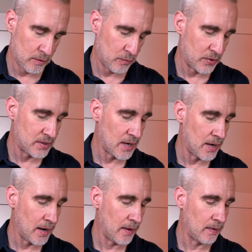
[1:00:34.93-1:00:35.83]
Put
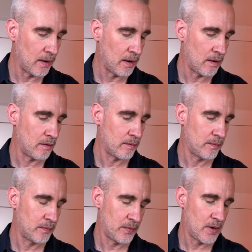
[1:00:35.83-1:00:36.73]
Diane there.
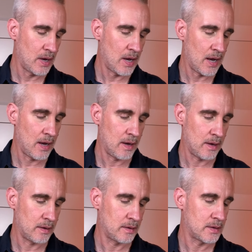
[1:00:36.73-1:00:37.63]

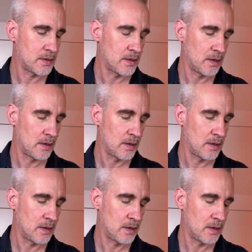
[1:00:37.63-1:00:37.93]
And